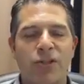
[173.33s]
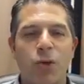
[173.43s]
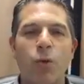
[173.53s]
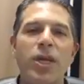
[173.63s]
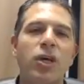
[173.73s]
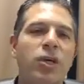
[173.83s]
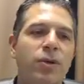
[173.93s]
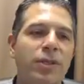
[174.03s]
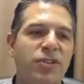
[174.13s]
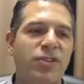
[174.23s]
So what you're
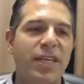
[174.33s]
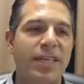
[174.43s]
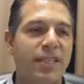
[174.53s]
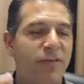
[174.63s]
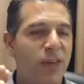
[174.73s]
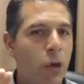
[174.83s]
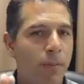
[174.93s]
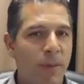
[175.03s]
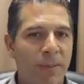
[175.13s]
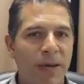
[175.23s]
going to see is, if you
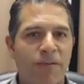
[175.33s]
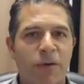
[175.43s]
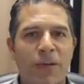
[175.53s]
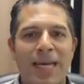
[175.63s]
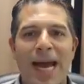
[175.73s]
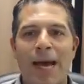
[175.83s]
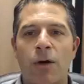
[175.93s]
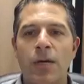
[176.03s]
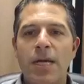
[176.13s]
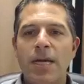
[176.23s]
don't prepare for it
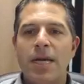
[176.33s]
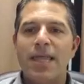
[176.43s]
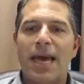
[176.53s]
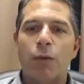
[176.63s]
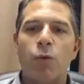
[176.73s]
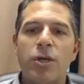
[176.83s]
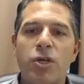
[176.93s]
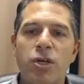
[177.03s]
now, that when